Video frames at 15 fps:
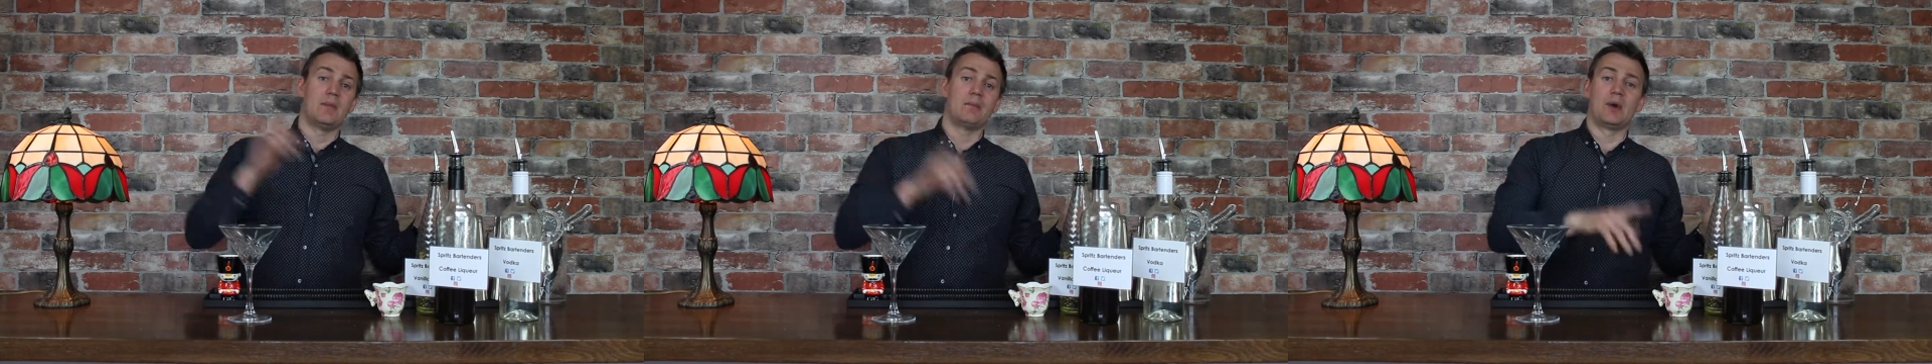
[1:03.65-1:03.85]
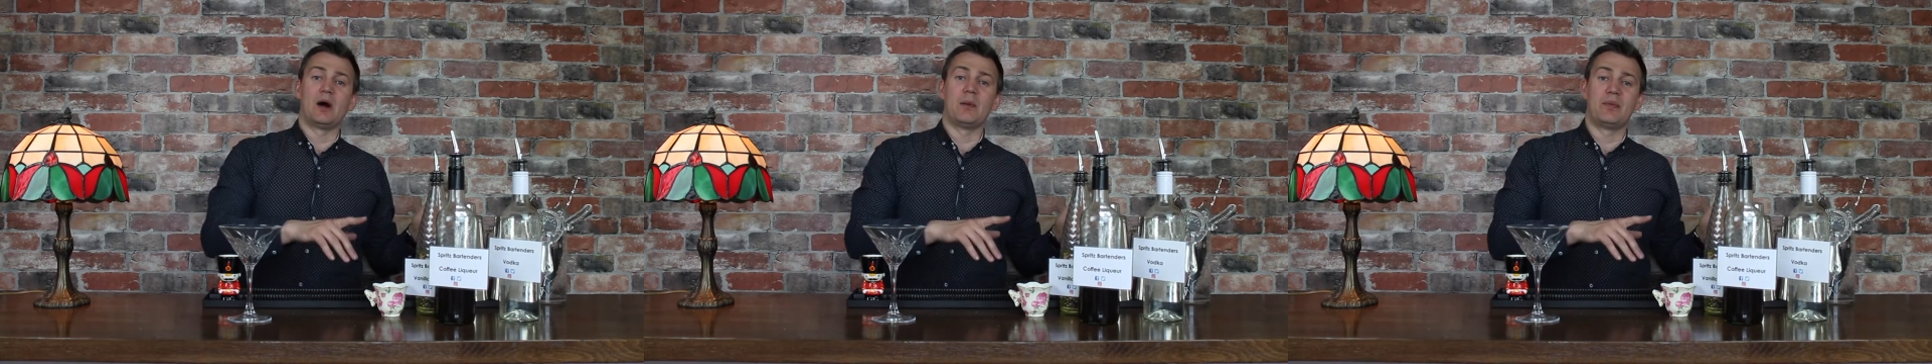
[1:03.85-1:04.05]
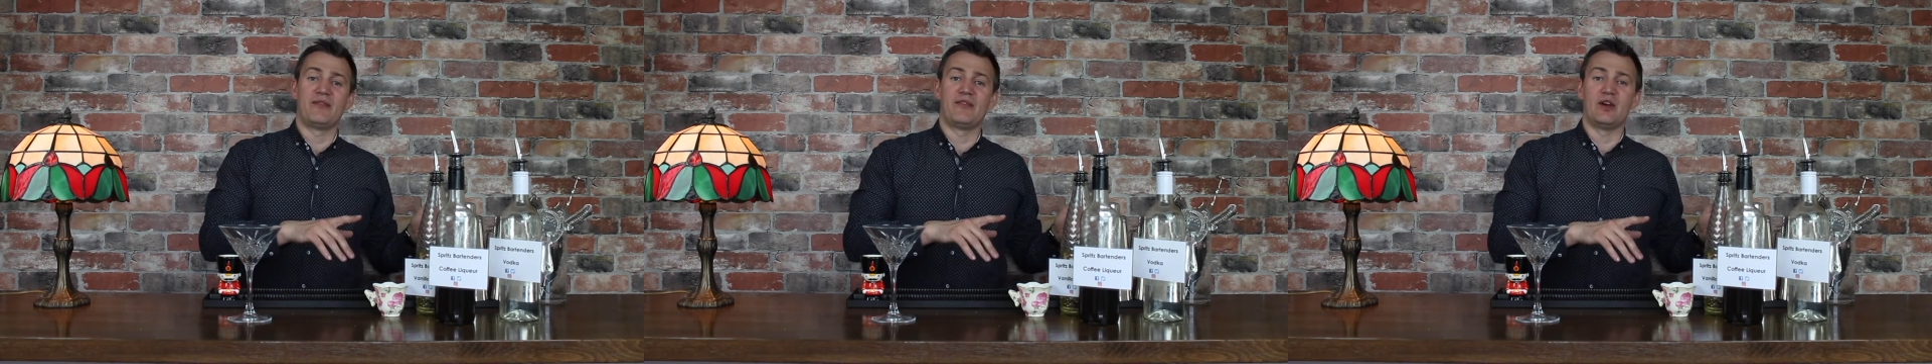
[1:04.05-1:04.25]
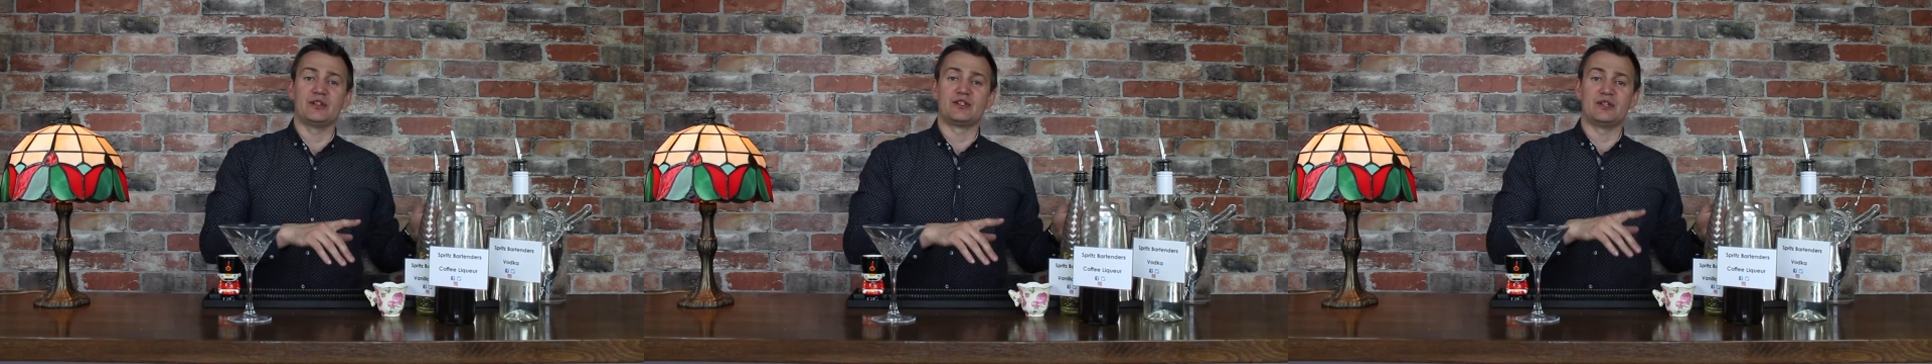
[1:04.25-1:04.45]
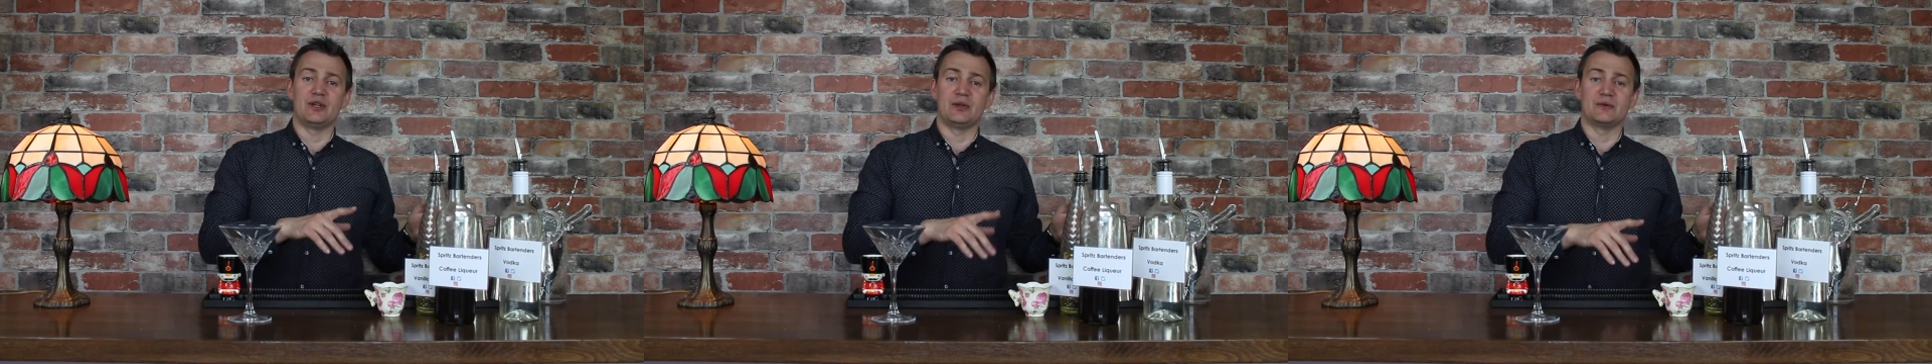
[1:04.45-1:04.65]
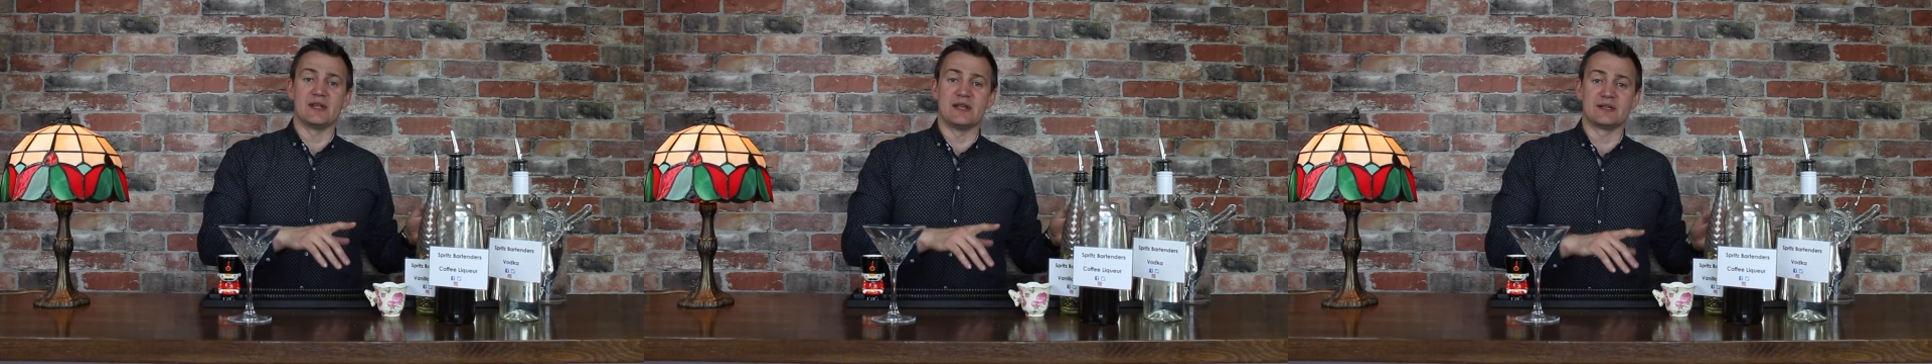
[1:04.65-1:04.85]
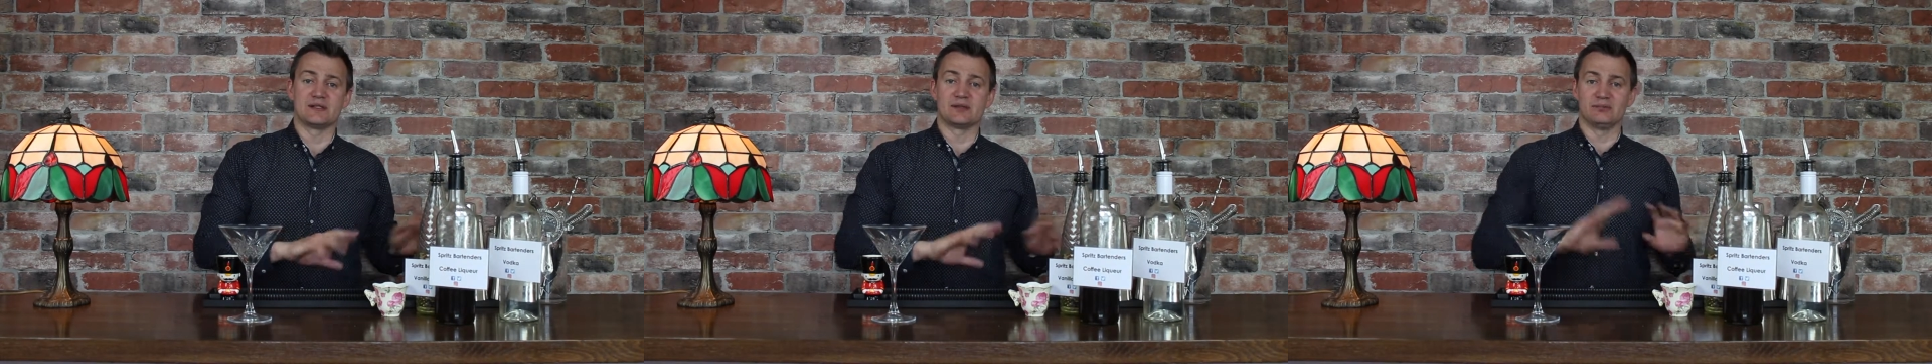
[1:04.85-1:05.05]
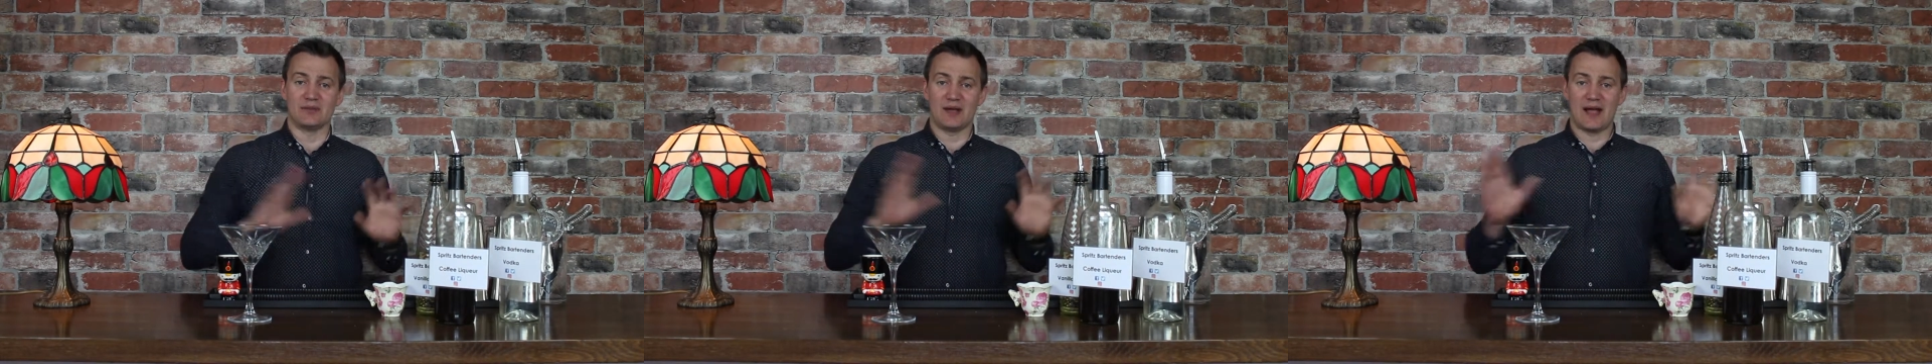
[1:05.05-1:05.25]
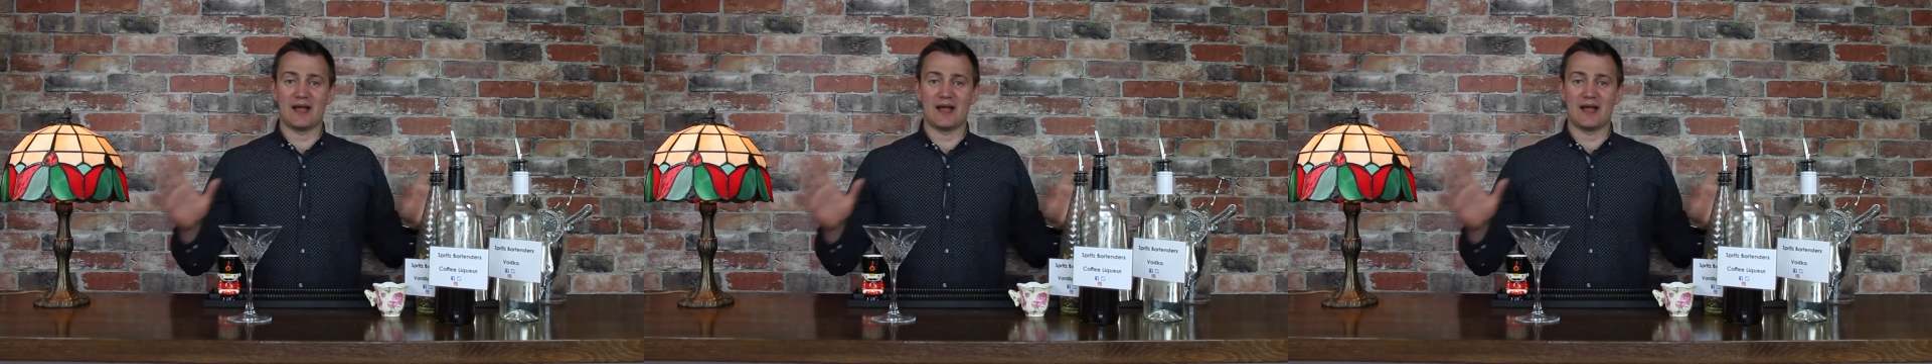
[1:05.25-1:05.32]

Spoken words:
but I prefer to use this.